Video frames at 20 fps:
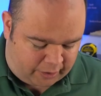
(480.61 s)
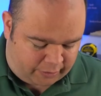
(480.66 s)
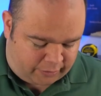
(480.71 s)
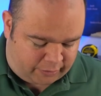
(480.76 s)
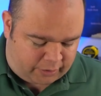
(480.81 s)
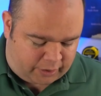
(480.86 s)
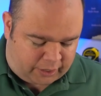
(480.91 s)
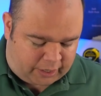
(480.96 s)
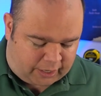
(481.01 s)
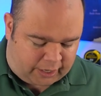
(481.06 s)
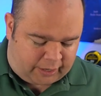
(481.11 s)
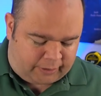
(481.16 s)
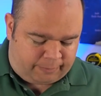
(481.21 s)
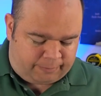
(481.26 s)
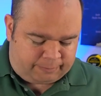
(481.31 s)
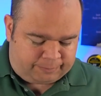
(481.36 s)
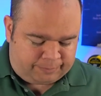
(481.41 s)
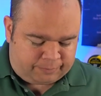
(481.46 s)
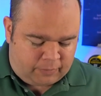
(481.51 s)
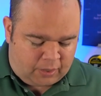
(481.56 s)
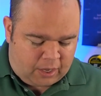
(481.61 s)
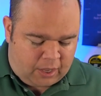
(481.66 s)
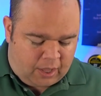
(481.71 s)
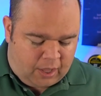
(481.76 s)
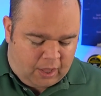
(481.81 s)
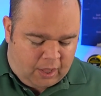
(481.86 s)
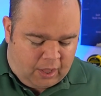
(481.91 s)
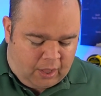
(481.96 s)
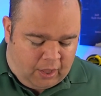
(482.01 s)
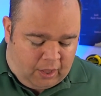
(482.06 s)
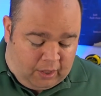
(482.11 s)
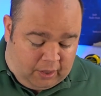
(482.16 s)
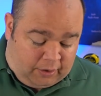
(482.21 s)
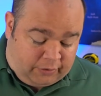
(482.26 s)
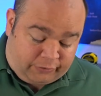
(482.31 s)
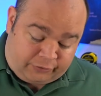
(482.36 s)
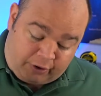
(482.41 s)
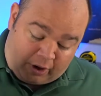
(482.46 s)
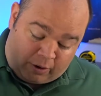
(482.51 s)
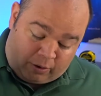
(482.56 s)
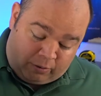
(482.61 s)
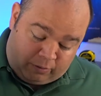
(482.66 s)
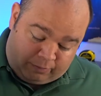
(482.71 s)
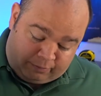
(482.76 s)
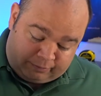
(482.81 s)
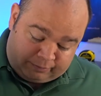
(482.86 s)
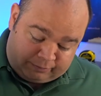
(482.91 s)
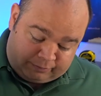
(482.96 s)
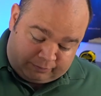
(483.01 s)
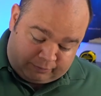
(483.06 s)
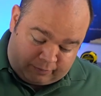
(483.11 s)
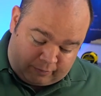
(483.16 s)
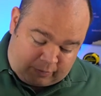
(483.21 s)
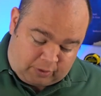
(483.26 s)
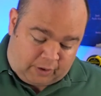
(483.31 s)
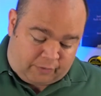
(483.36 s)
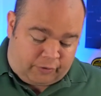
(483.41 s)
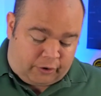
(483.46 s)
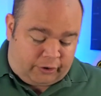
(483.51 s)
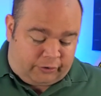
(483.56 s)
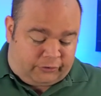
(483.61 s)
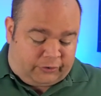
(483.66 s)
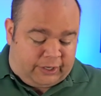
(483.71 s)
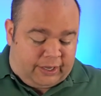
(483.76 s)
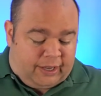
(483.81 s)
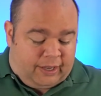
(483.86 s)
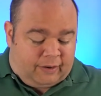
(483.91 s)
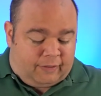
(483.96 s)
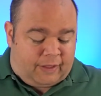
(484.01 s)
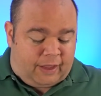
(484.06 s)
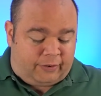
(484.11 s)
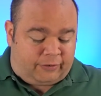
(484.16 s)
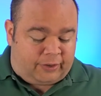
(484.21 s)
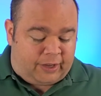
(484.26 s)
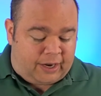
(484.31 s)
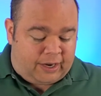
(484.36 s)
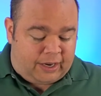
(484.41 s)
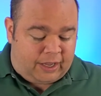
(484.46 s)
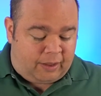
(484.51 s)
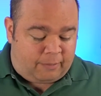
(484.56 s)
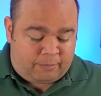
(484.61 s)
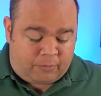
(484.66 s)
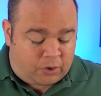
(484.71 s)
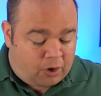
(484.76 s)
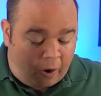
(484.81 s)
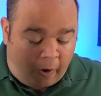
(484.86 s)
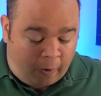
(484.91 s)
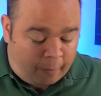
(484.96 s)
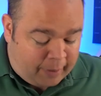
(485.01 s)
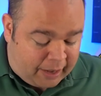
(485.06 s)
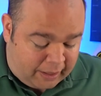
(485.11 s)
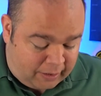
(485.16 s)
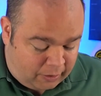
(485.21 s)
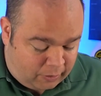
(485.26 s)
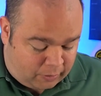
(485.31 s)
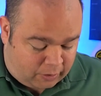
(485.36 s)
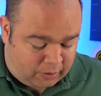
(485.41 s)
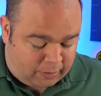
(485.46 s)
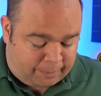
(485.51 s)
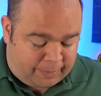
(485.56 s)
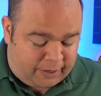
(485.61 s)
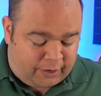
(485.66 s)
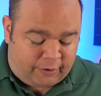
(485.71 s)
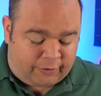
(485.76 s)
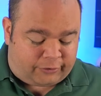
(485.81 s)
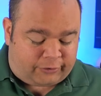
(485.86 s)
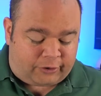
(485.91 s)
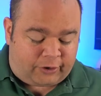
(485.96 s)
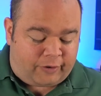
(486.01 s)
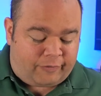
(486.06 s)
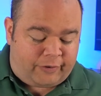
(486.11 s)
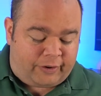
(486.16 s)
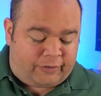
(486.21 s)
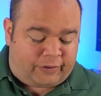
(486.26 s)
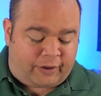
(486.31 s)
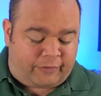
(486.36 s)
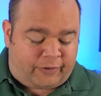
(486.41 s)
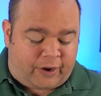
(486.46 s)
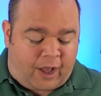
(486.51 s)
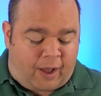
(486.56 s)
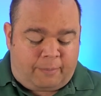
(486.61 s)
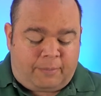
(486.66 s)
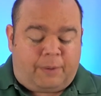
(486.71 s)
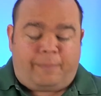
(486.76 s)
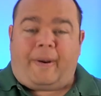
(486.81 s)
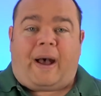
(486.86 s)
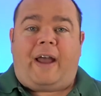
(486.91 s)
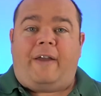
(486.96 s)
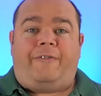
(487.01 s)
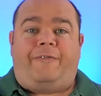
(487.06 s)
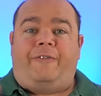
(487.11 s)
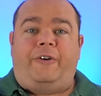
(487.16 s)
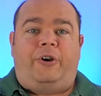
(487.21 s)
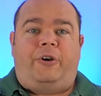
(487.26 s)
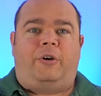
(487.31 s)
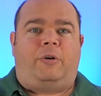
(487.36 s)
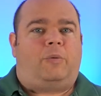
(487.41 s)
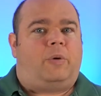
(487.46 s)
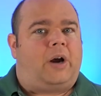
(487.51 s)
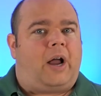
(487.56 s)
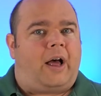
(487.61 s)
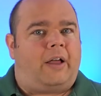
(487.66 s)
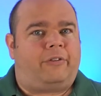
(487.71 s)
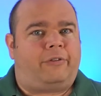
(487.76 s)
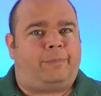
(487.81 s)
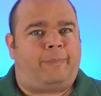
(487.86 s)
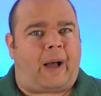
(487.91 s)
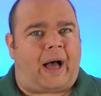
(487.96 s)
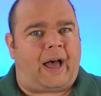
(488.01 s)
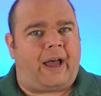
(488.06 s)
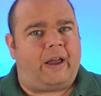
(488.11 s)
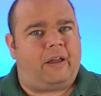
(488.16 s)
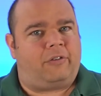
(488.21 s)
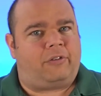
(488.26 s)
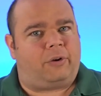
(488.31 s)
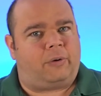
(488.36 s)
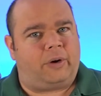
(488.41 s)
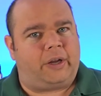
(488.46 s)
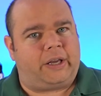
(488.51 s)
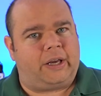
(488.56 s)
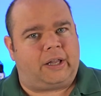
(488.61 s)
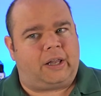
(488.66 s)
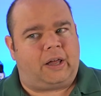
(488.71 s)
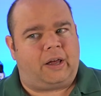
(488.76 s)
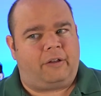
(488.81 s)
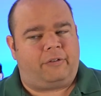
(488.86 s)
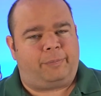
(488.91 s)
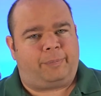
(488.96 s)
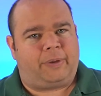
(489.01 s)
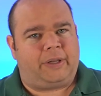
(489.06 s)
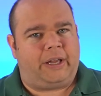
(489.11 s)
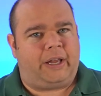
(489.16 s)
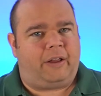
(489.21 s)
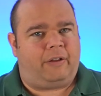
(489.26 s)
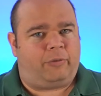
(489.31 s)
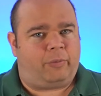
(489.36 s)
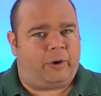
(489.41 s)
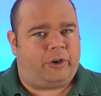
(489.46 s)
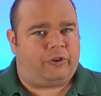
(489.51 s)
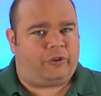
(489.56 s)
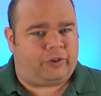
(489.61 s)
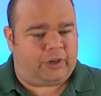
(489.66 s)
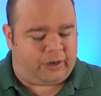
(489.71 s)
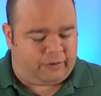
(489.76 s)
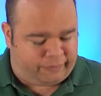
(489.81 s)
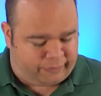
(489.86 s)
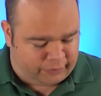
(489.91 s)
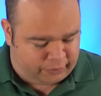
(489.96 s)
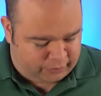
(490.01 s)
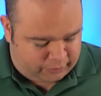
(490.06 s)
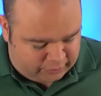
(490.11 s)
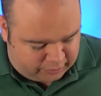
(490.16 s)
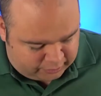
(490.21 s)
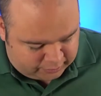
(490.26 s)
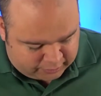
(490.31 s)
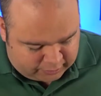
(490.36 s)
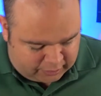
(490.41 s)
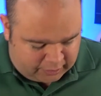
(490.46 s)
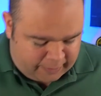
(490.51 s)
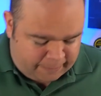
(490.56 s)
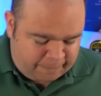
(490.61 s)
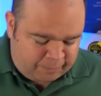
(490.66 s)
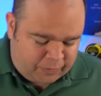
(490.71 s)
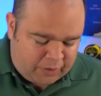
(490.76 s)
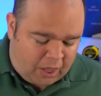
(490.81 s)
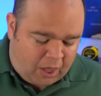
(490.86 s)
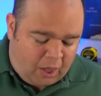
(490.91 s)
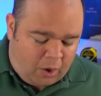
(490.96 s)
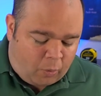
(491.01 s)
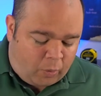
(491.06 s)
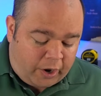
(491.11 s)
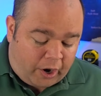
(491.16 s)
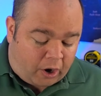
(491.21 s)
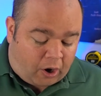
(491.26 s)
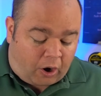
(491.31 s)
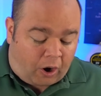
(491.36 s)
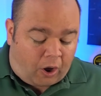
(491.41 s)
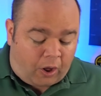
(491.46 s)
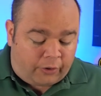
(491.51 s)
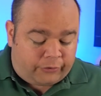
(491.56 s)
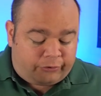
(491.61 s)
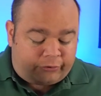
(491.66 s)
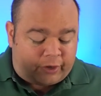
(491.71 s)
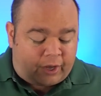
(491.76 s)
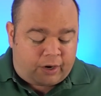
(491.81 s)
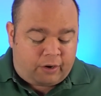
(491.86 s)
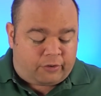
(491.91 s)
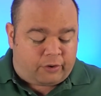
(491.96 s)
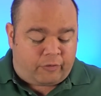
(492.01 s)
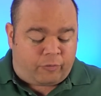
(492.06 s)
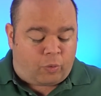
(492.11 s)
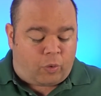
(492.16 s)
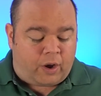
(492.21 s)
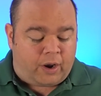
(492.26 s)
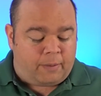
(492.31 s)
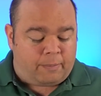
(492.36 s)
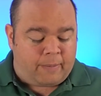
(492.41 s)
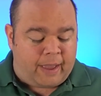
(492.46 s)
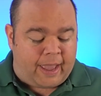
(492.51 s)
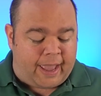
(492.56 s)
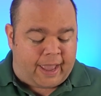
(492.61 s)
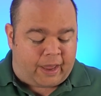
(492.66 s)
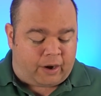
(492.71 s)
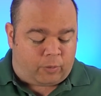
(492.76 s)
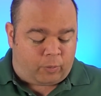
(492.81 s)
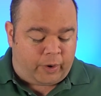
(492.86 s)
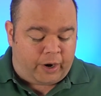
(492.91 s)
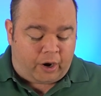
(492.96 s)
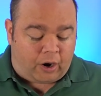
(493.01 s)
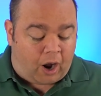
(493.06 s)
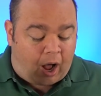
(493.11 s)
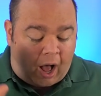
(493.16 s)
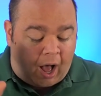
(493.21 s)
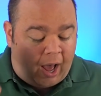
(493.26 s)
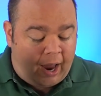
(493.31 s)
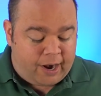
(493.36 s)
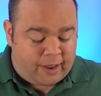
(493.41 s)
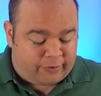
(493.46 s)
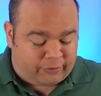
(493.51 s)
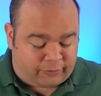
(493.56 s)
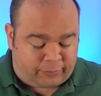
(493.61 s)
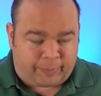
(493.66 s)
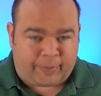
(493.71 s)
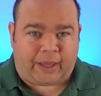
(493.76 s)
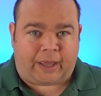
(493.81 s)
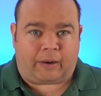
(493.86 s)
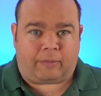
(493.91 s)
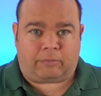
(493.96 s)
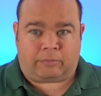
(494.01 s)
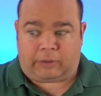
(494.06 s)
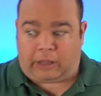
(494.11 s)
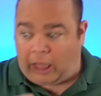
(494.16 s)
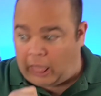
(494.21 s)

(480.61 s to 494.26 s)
other than God. So, verse 10, they said to him, "No, my lord, but your servants have come to buy food. We're not spies, don't kill us, please, we just need food. We are all sons of one man. We are honest men."